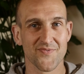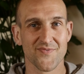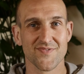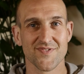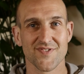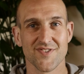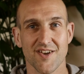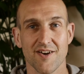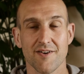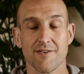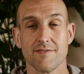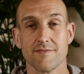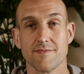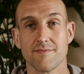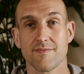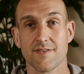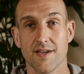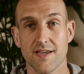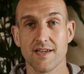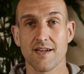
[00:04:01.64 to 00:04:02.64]

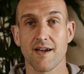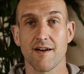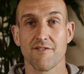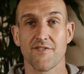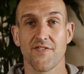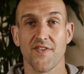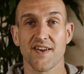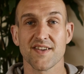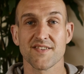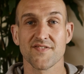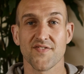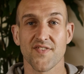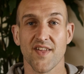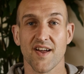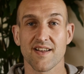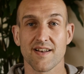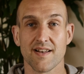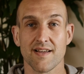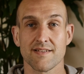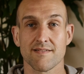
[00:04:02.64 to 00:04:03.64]
so there you go. Thanks for
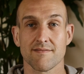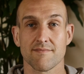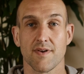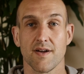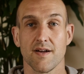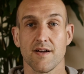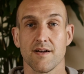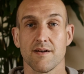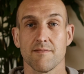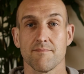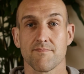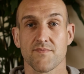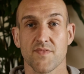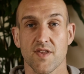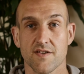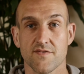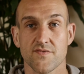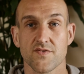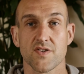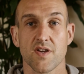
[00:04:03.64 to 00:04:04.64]
that, Glenn. Um,
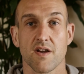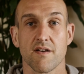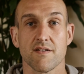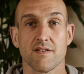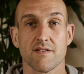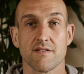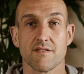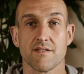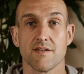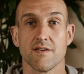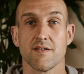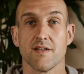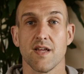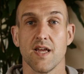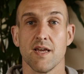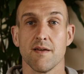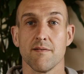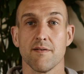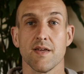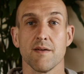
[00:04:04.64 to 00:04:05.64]
thanks for sharing your
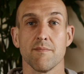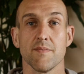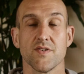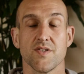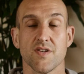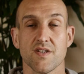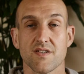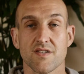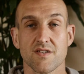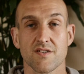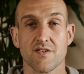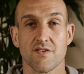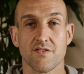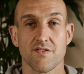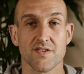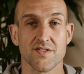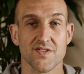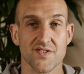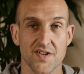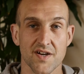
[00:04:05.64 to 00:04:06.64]
I- images and
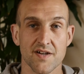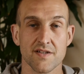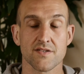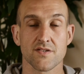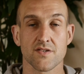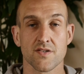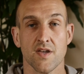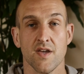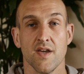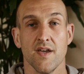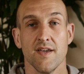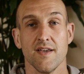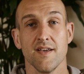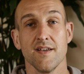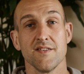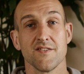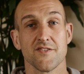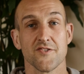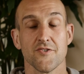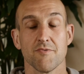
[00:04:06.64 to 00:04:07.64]
your insights
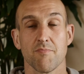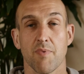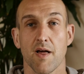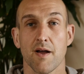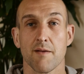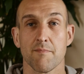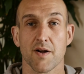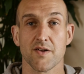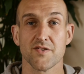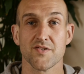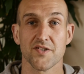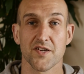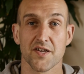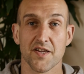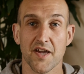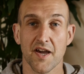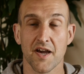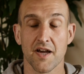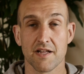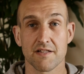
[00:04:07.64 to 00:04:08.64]
into black
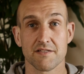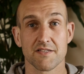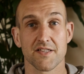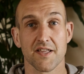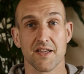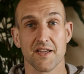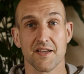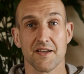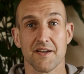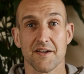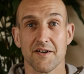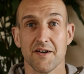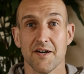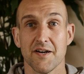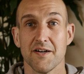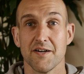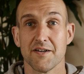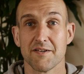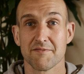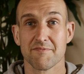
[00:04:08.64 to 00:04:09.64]
magic and uh,
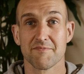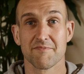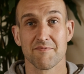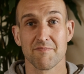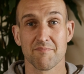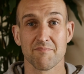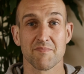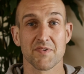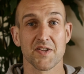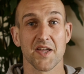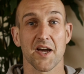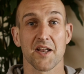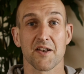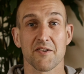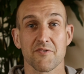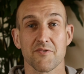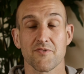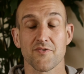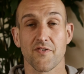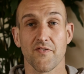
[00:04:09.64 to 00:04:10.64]
uh,
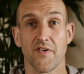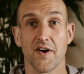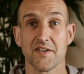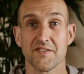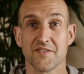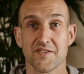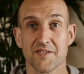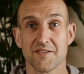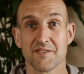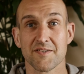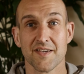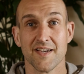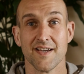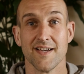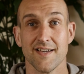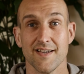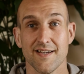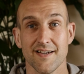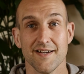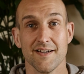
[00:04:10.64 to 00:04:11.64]
mechanical devices.
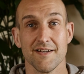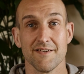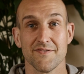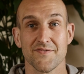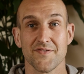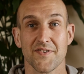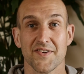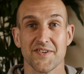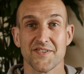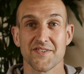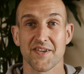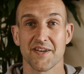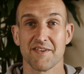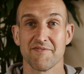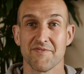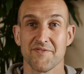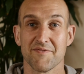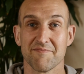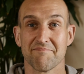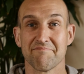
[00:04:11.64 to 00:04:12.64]
Uh, it's very
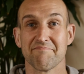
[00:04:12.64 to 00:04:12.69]
insightful.